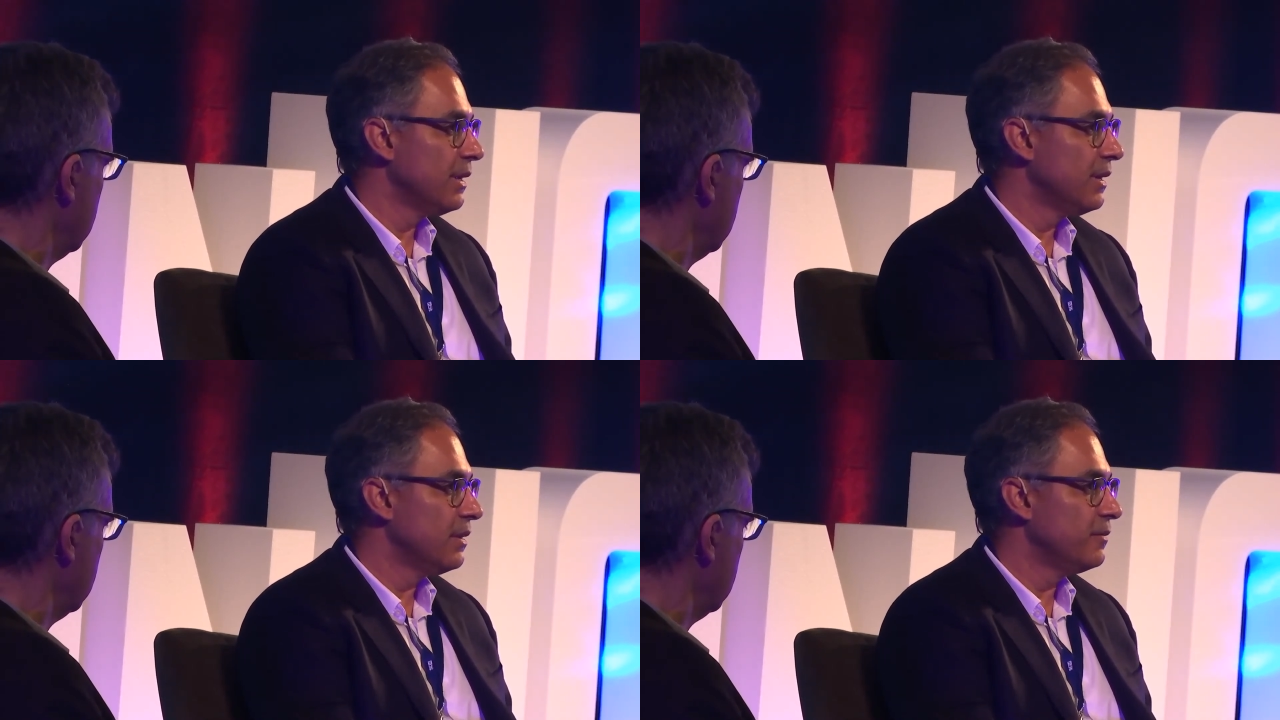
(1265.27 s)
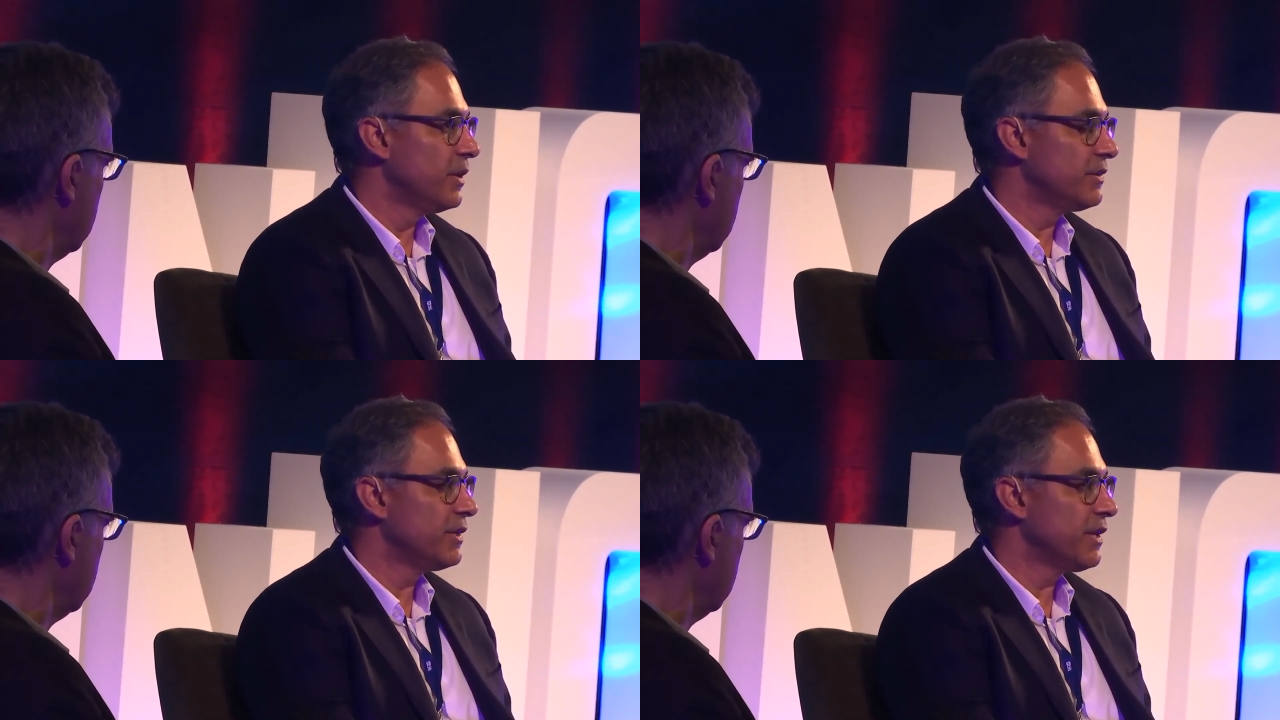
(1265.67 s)

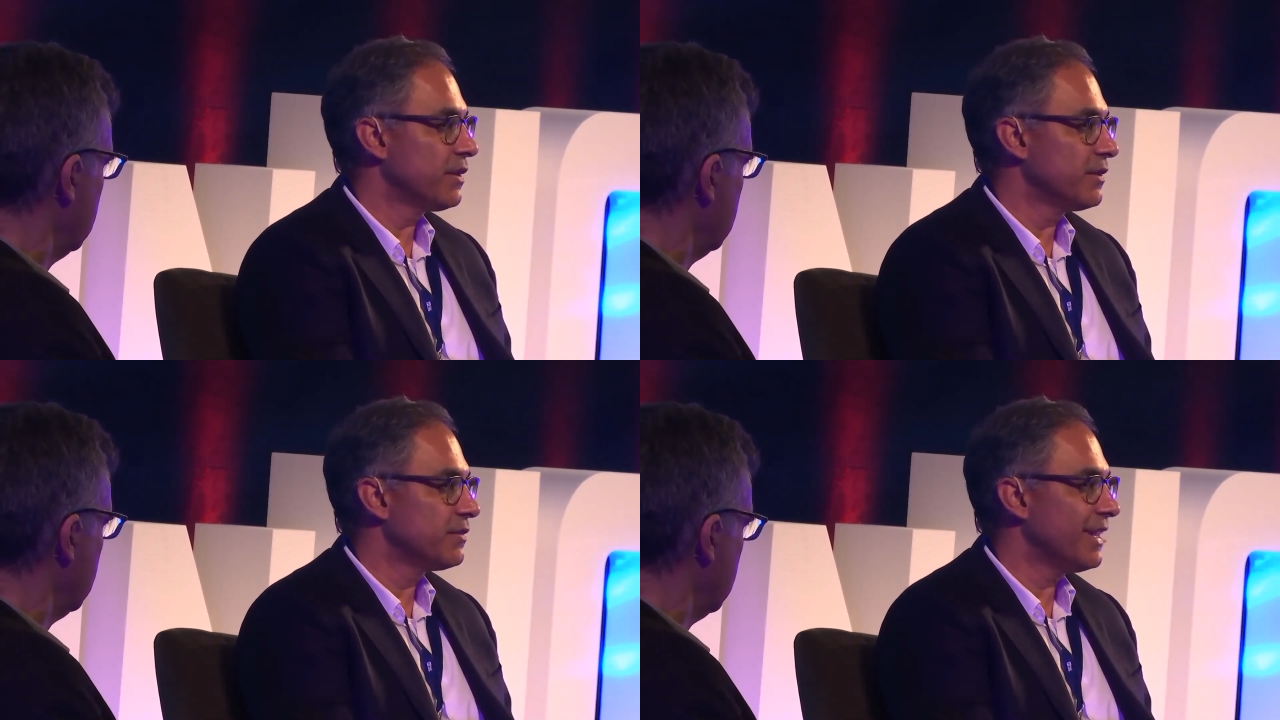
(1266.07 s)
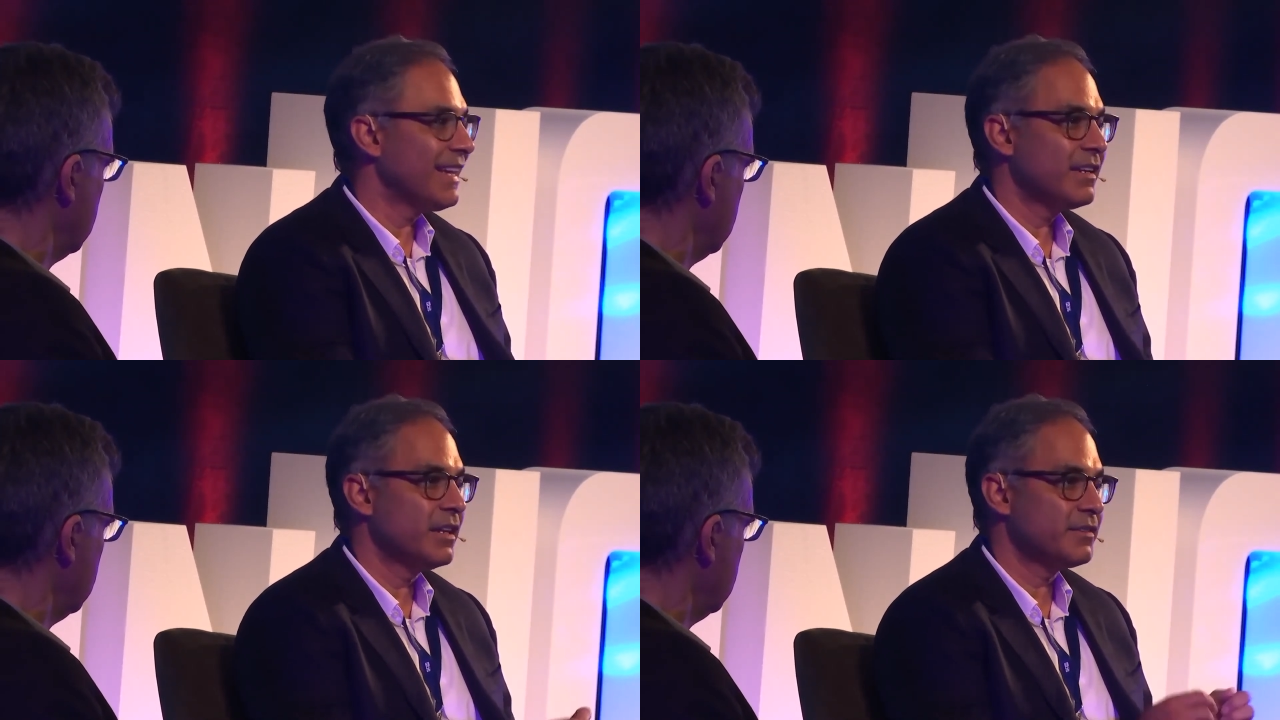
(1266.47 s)
versus others? And
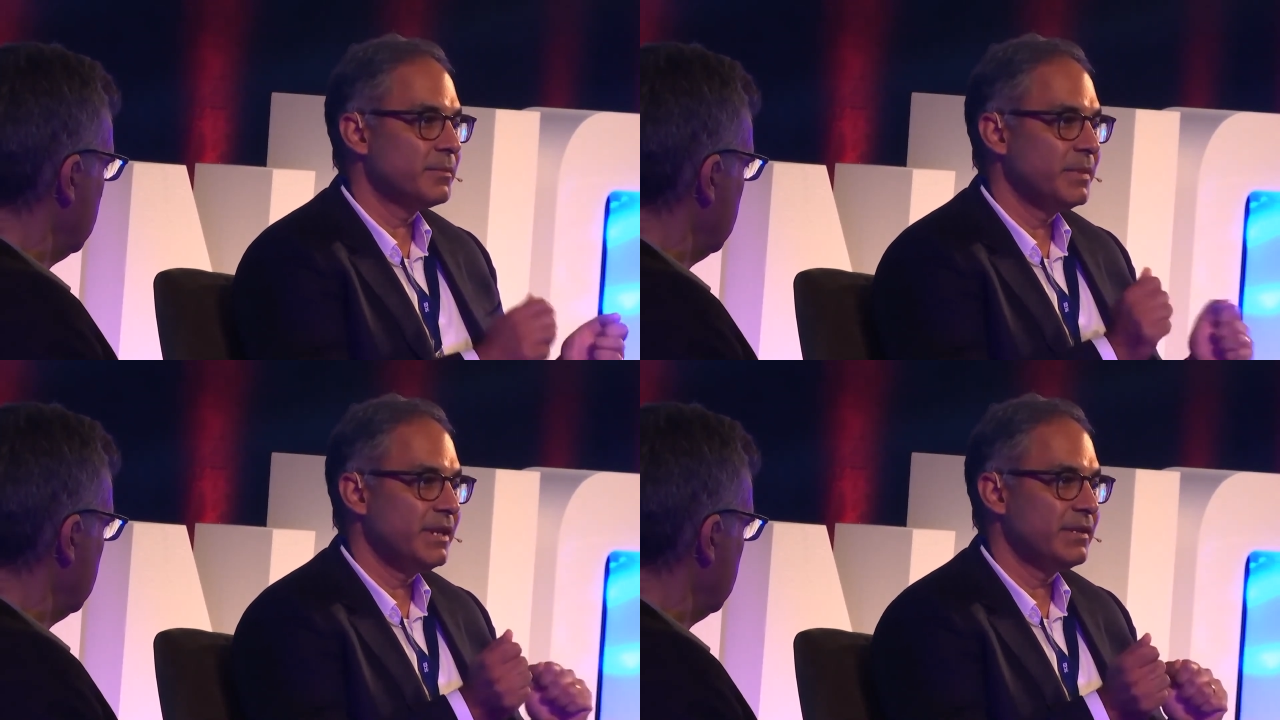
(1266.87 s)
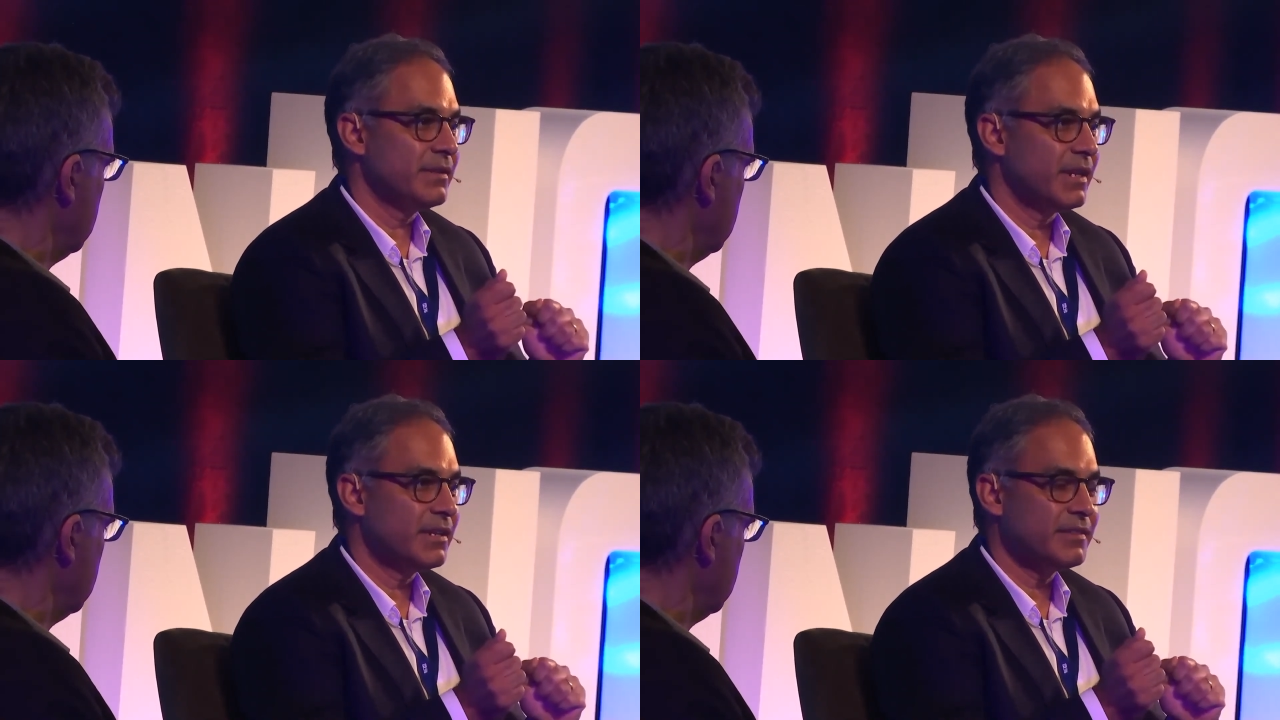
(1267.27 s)
that
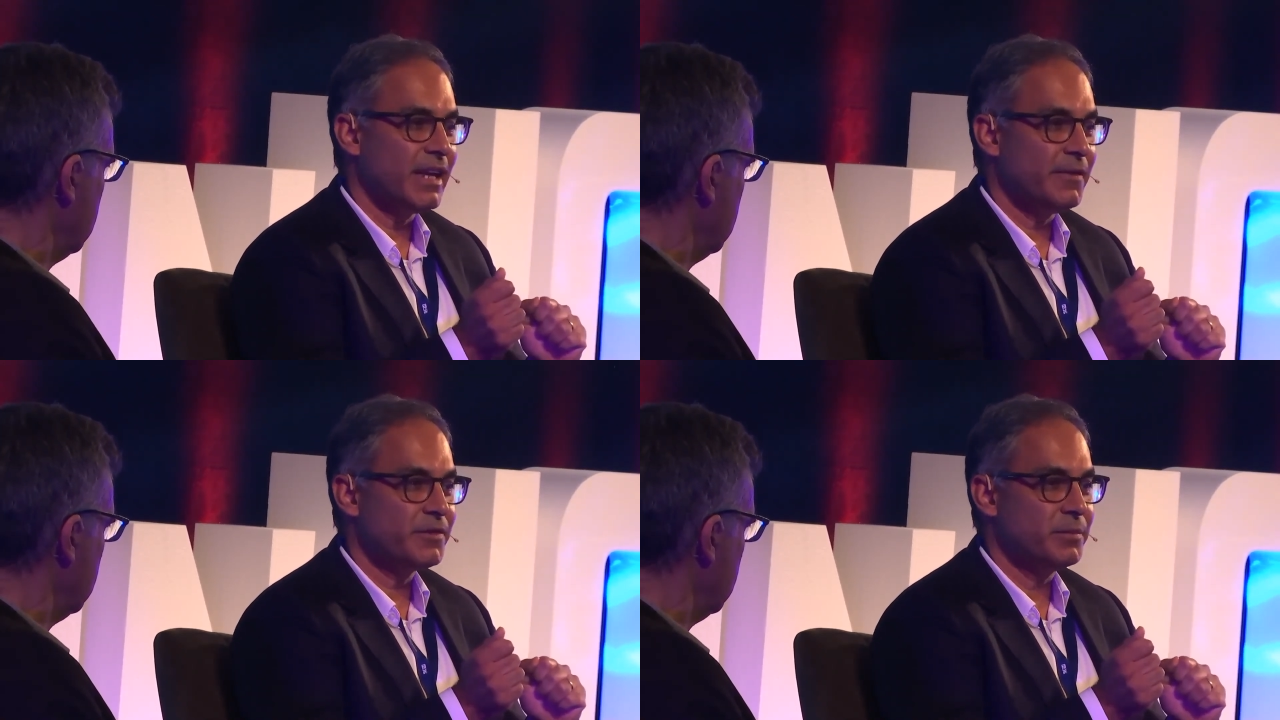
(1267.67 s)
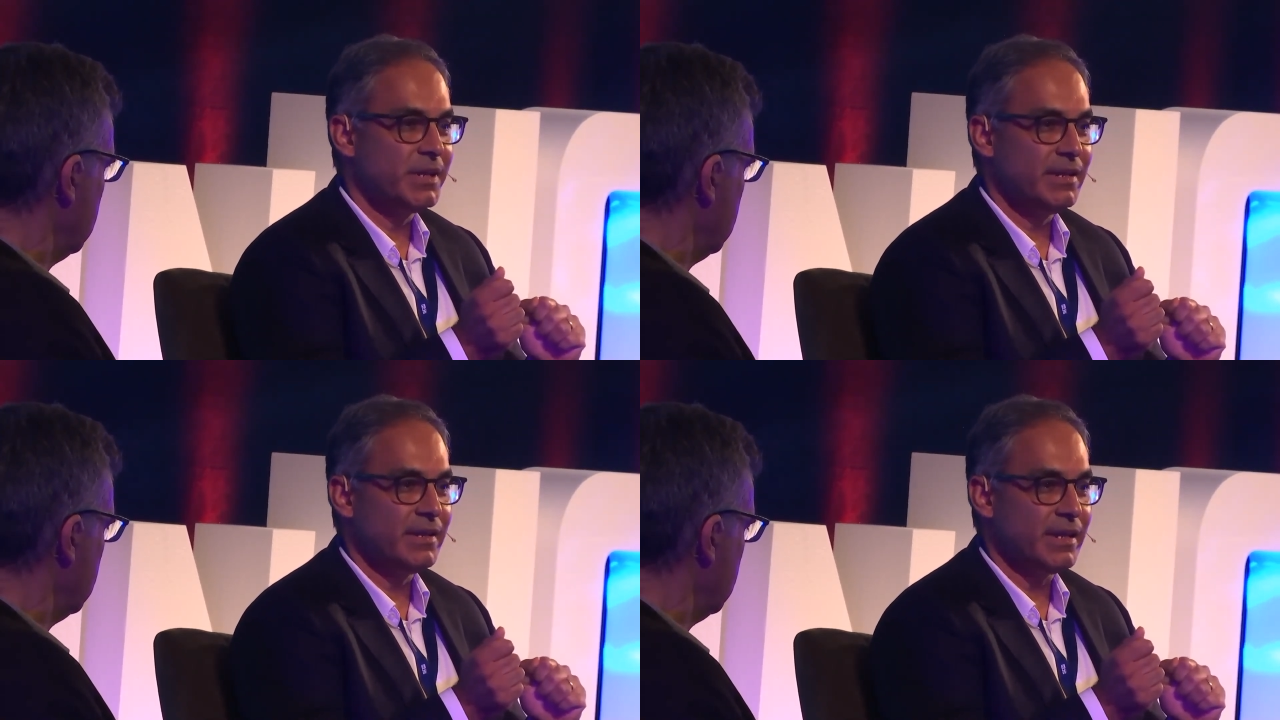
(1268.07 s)
doesn't have to
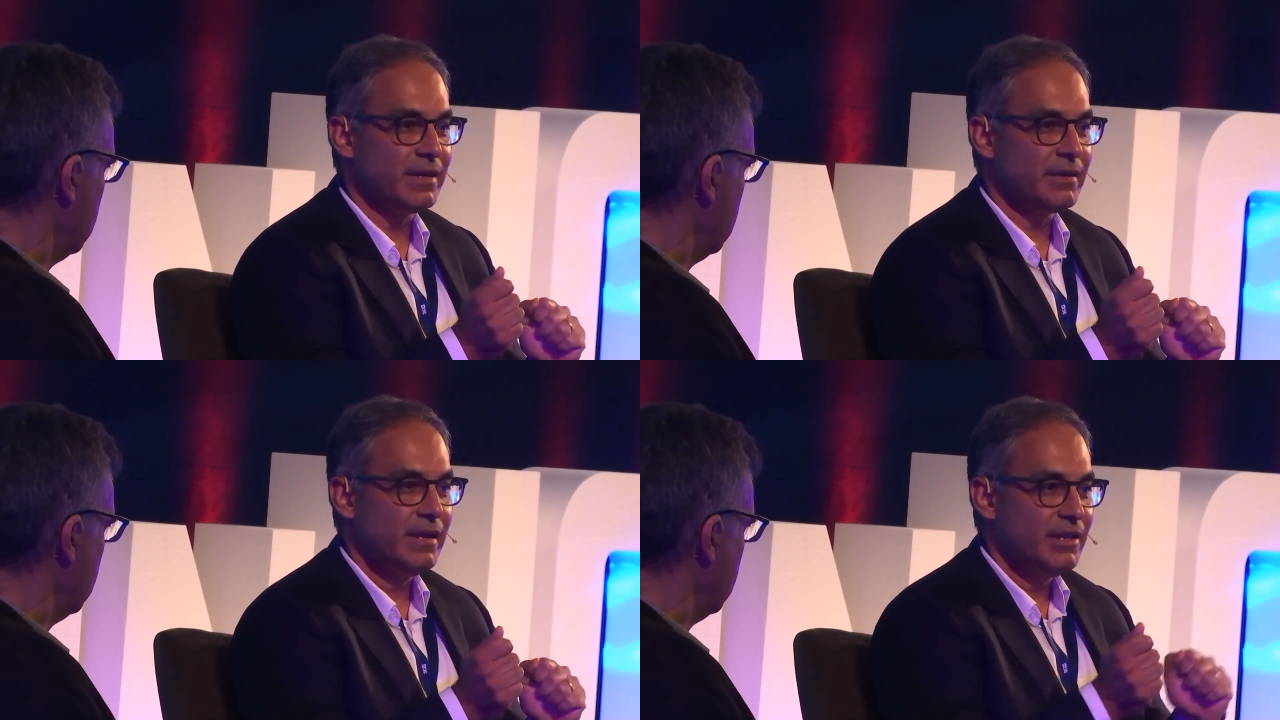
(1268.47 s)
mean that